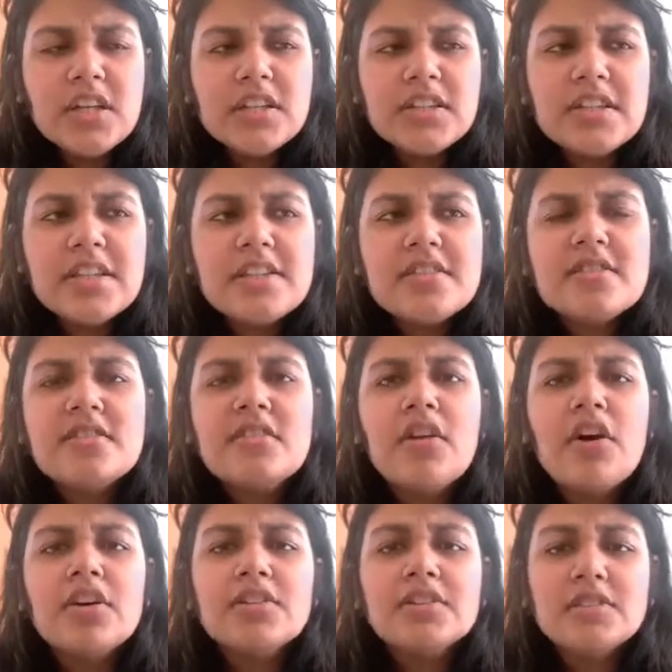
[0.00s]
this
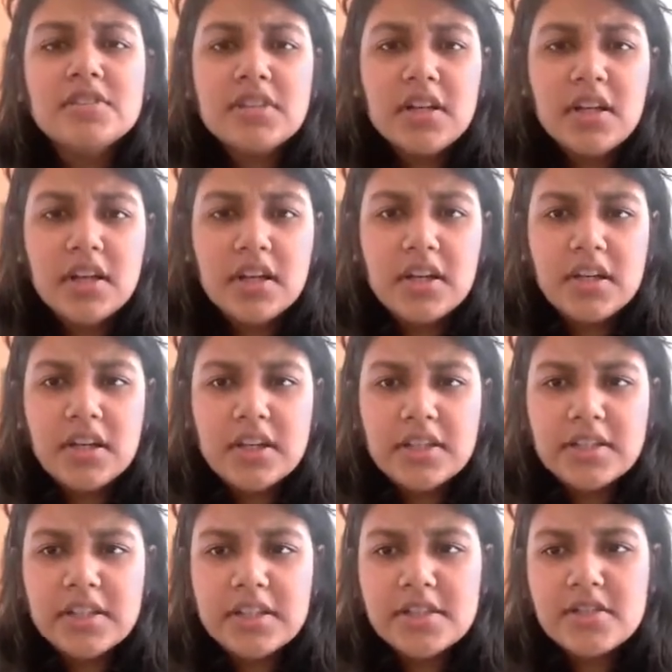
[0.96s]

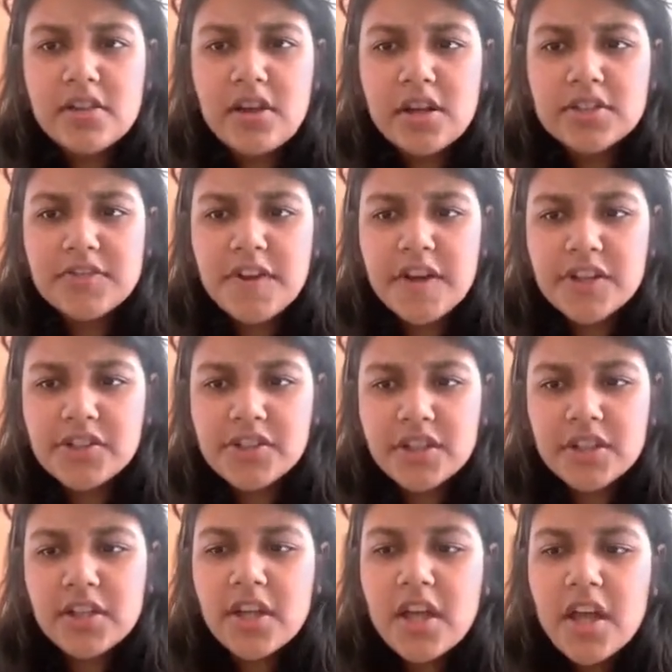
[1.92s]
loss
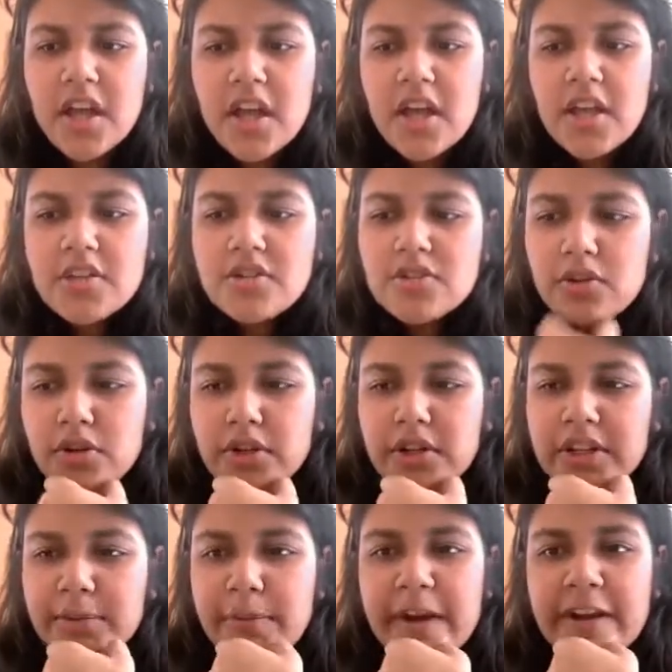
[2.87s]
function, so
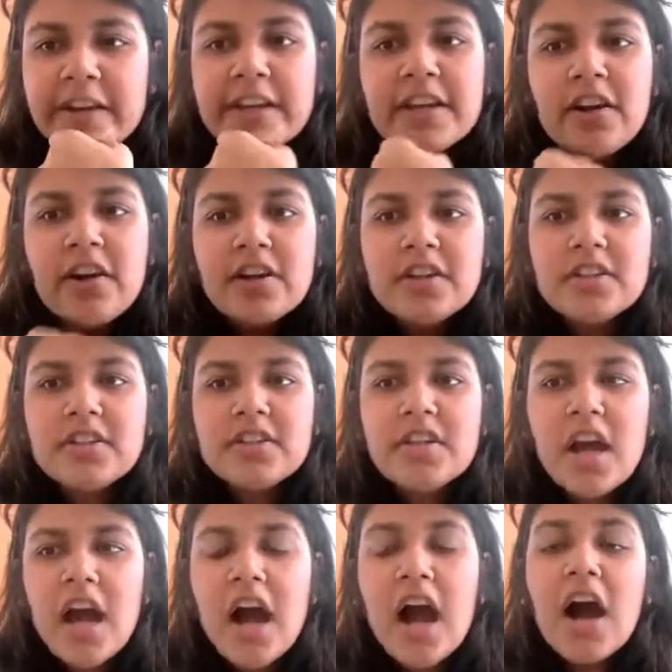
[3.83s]
depending on
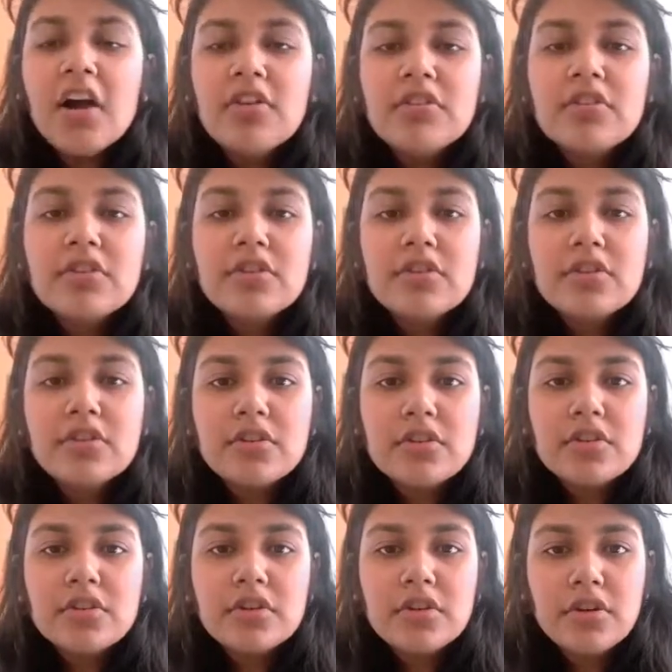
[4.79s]
how
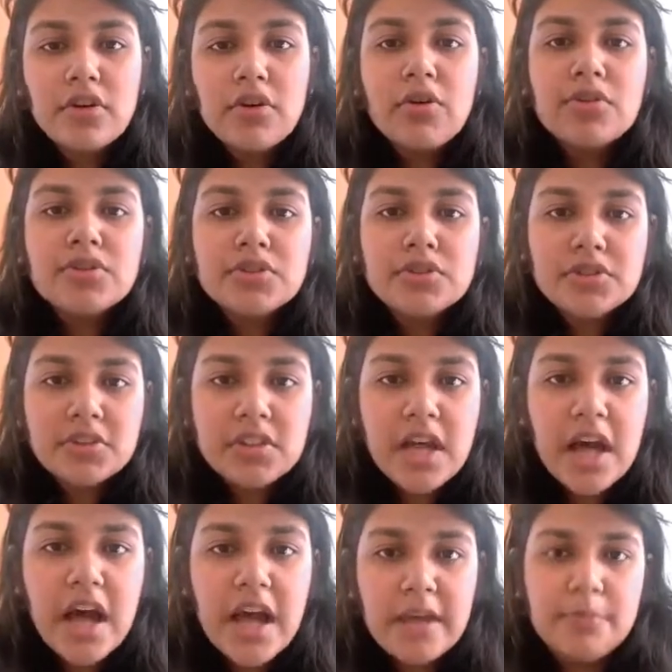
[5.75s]
close
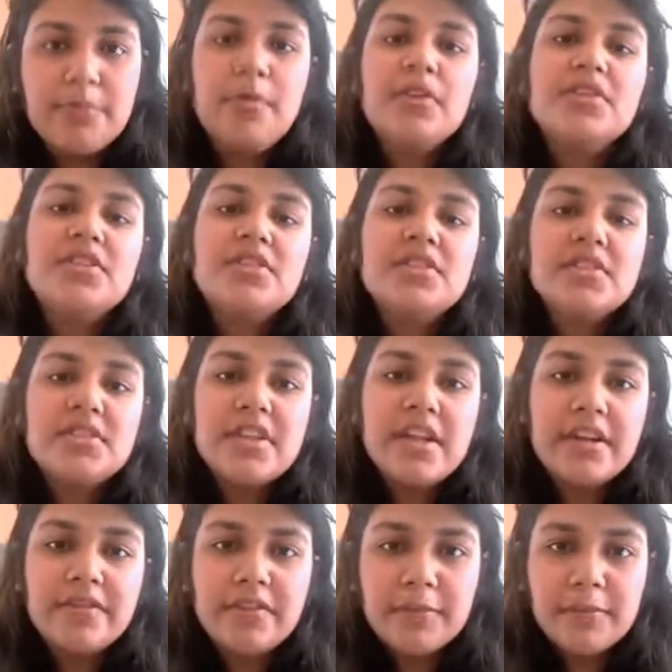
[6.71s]
the hypothesis
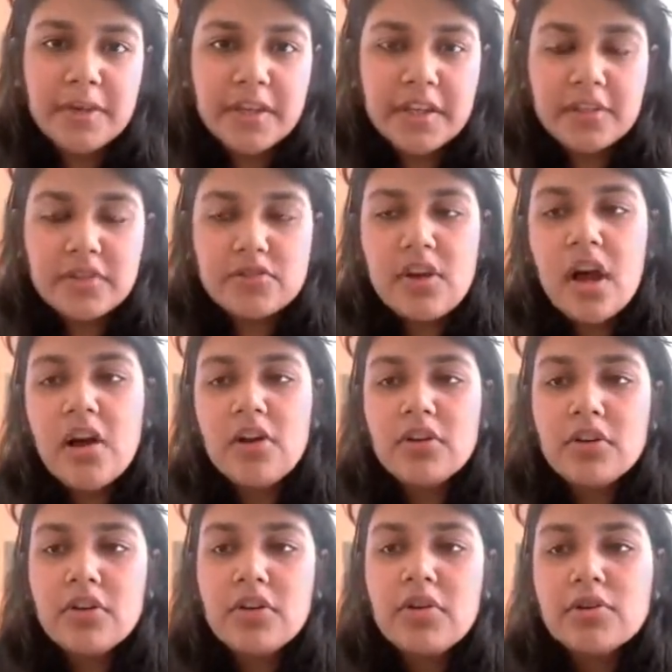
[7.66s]
that we're making, so how
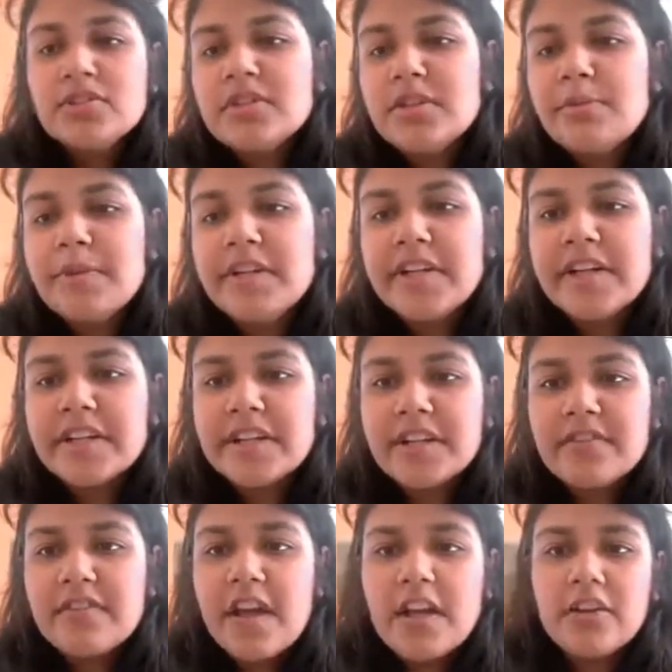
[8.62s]
close the
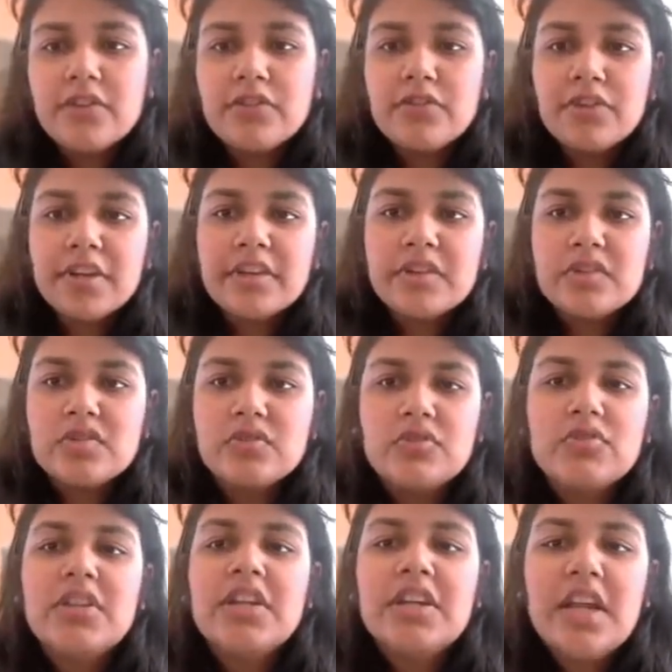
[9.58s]
predicted value is to
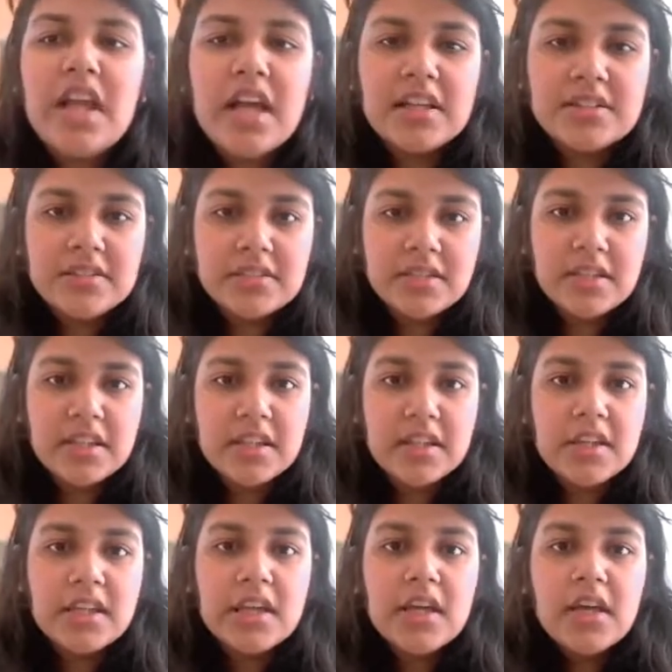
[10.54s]
the class,
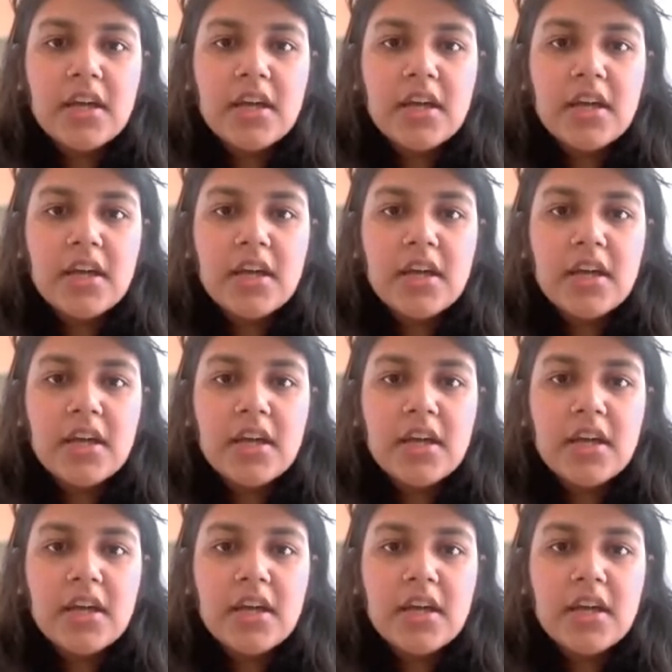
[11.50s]
the